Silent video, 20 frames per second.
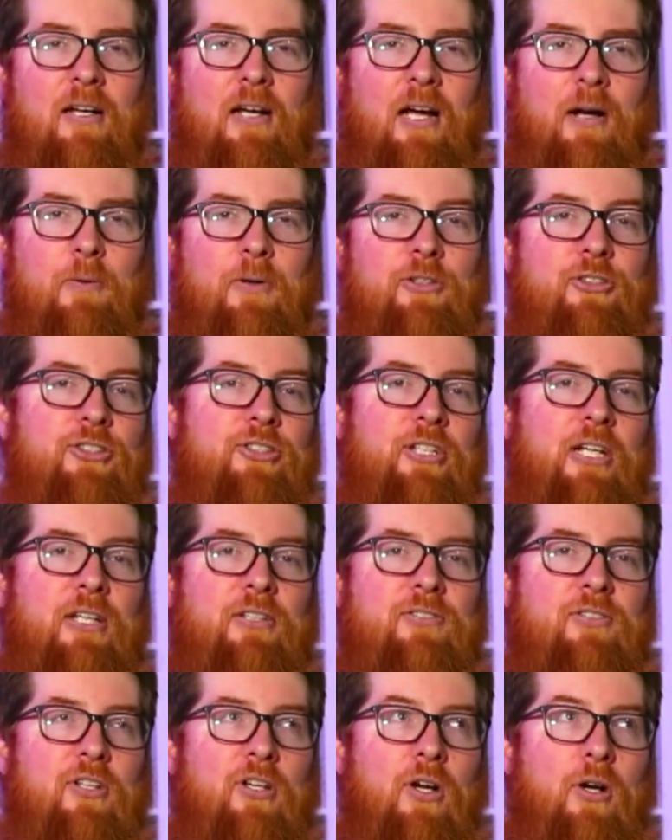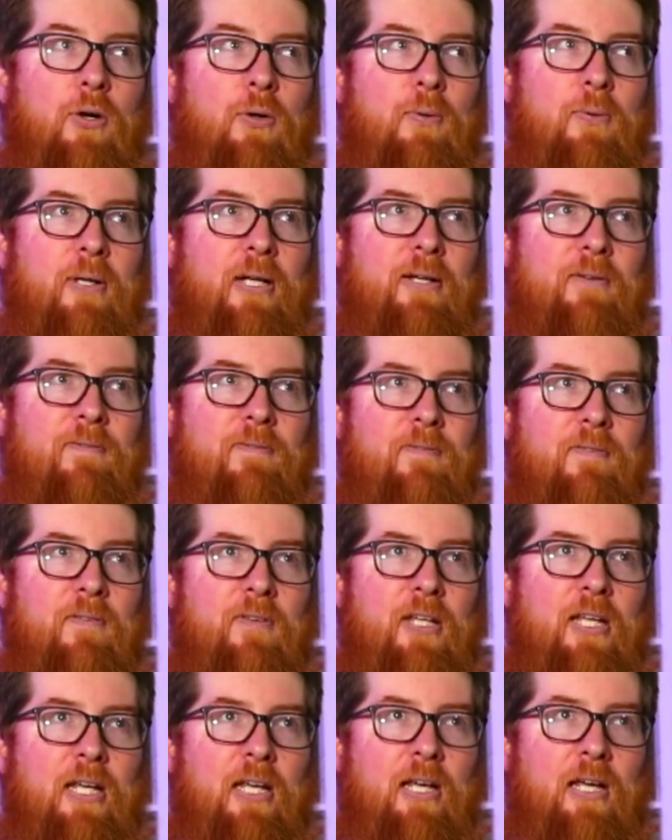I would suggest go with
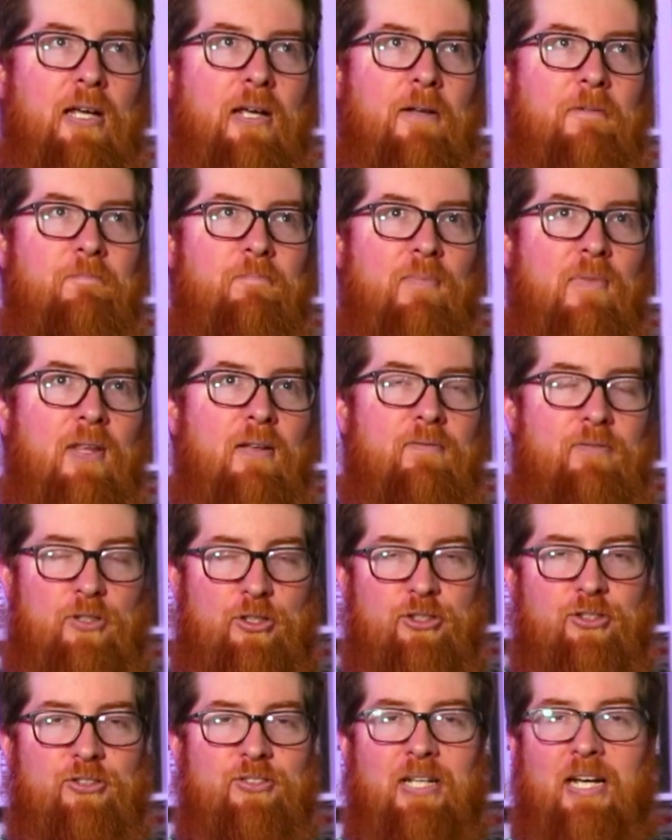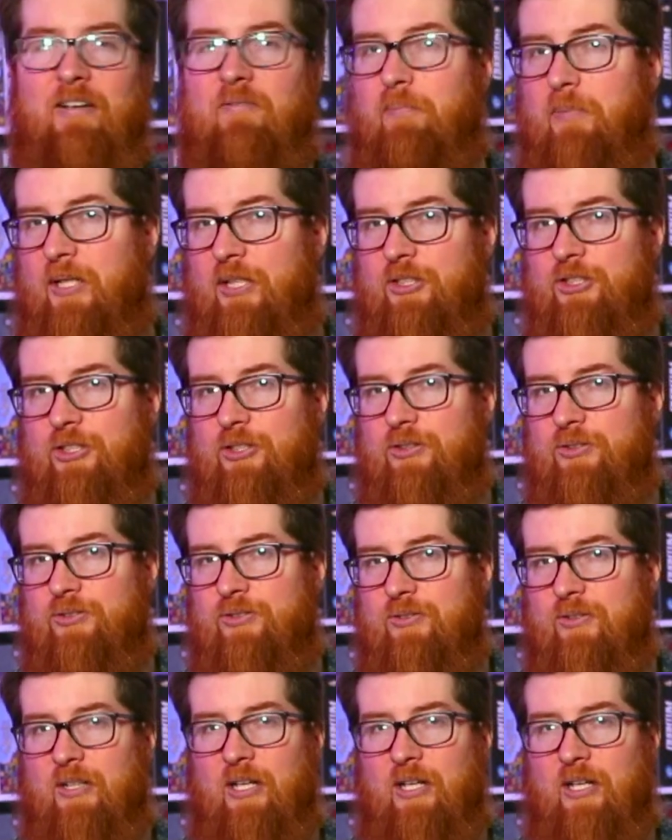the versions that have miniatures.